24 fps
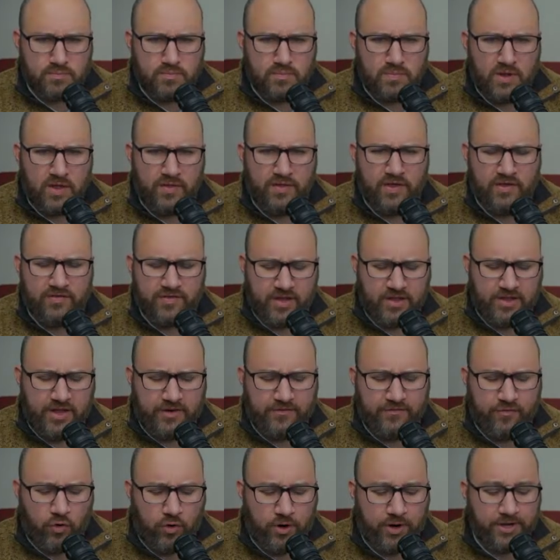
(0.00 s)
think he's like late
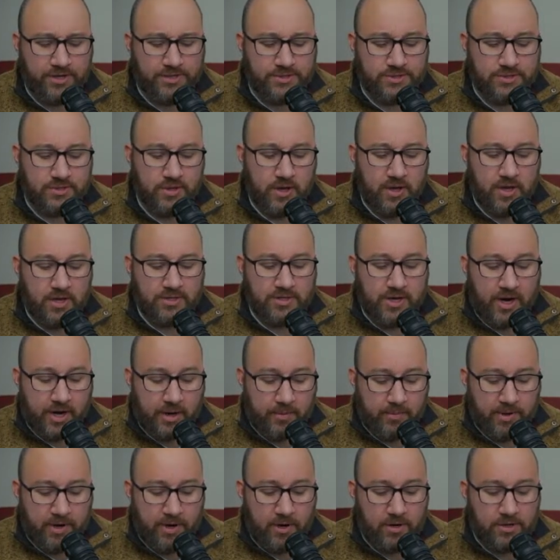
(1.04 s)
40s. Donna
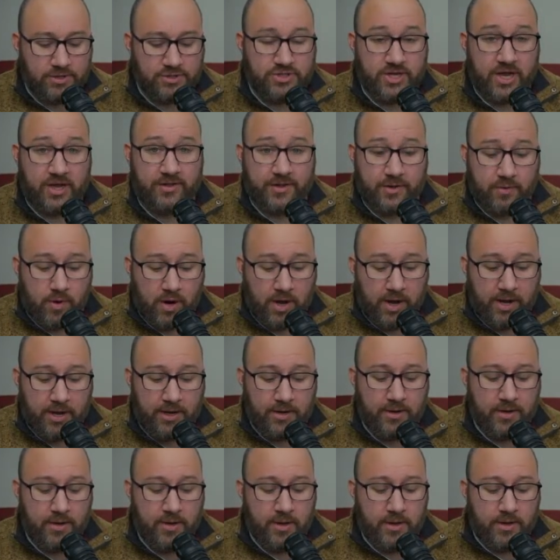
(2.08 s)
Mears, Stanley Wright,
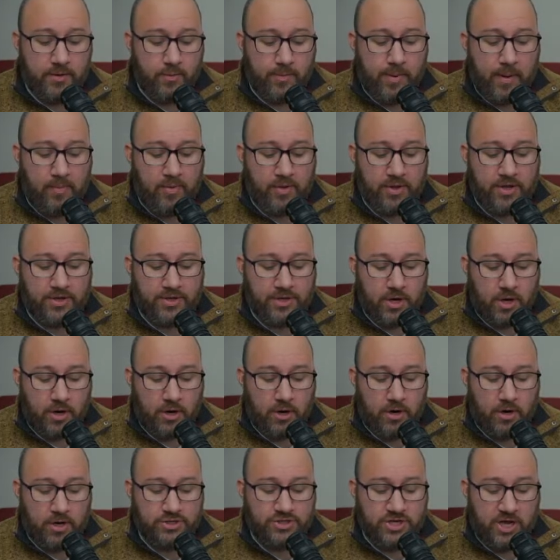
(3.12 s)
Republican,
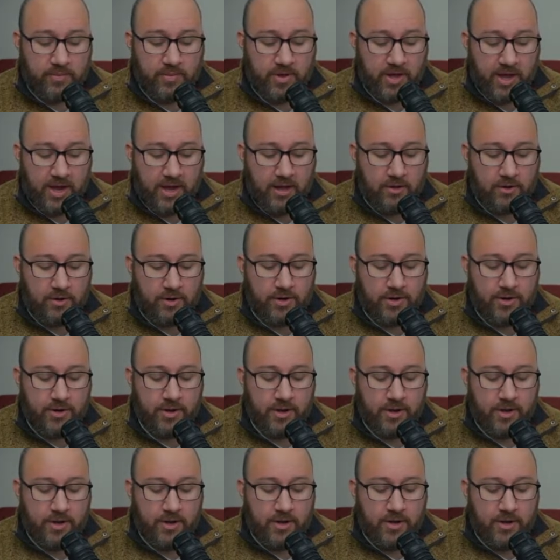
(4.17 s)
younger. Jamie Allard,
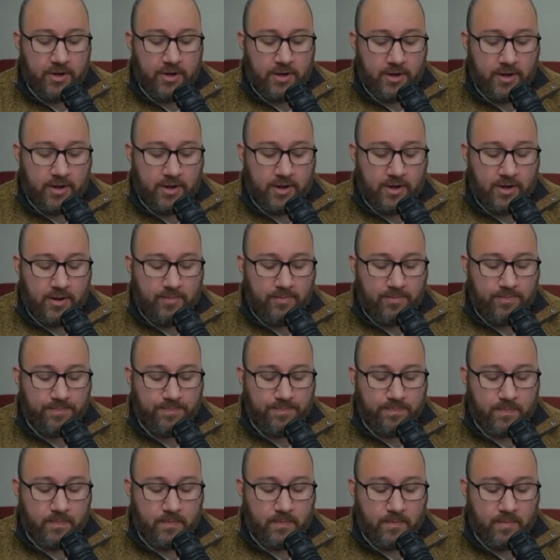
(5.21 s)
Dan
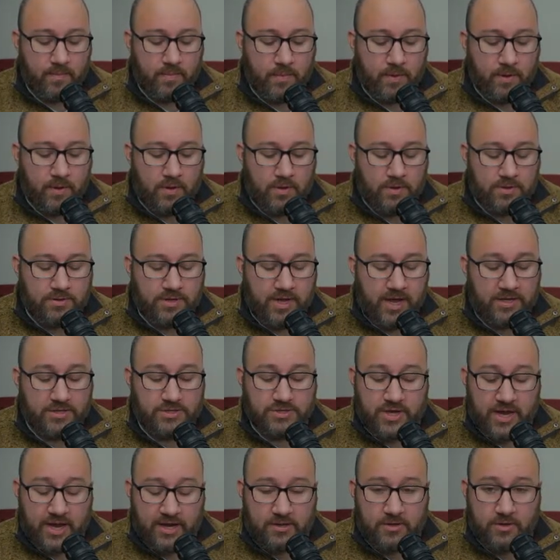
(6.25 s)

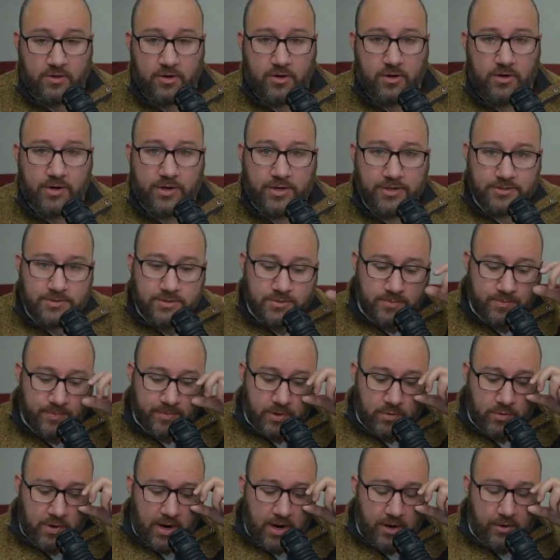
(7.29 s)
Sadler, he's been
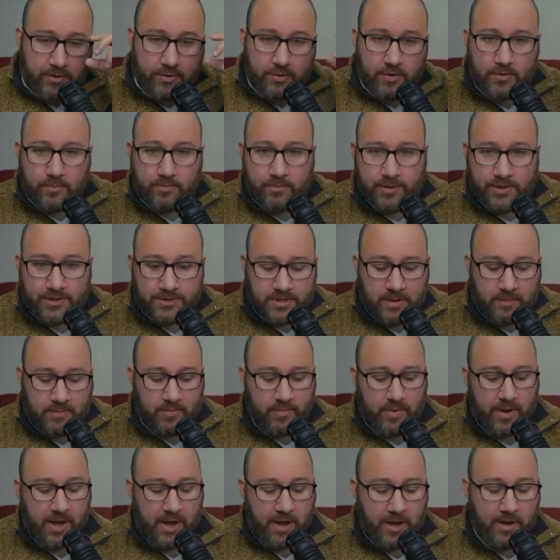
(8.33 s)
around, but he's coming
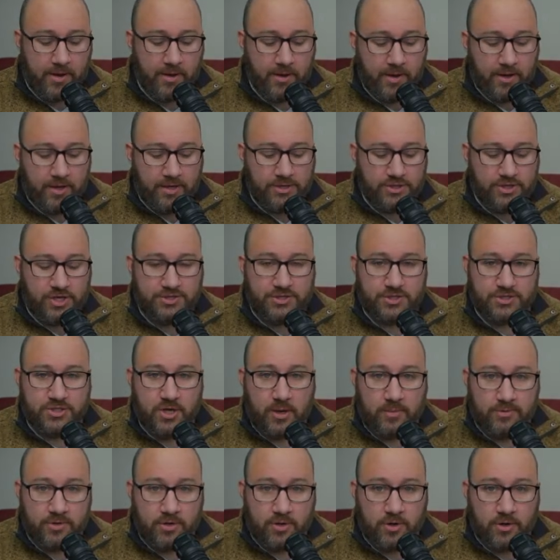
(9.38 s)
back. Jesse
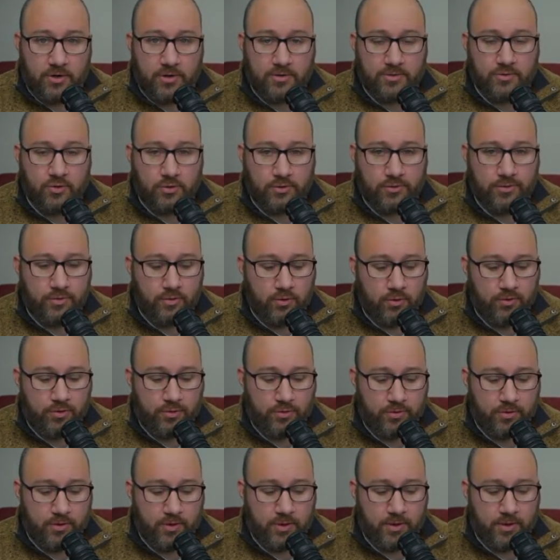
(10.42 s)
Sumner, North
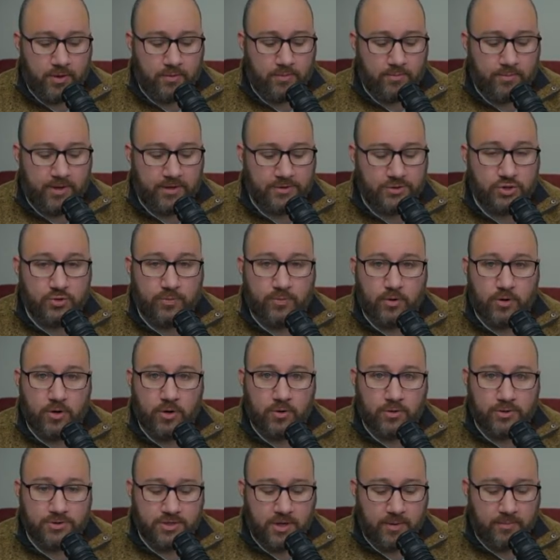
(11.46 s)
Matsu
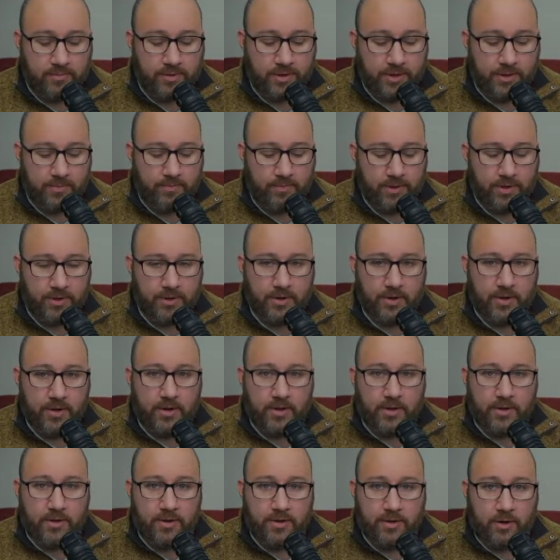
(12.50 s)
Borough Assembly, but
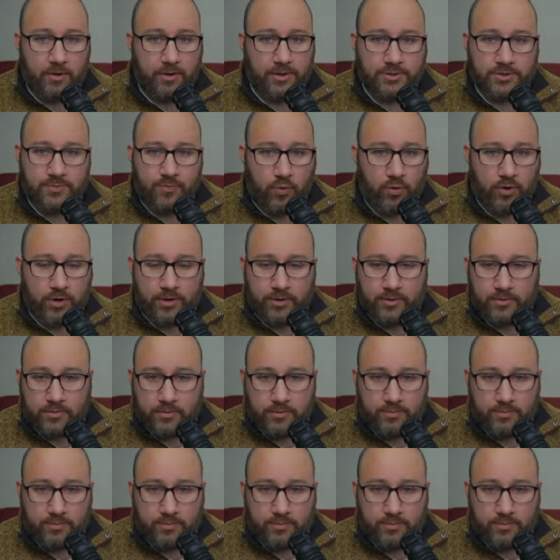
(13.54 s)
he supported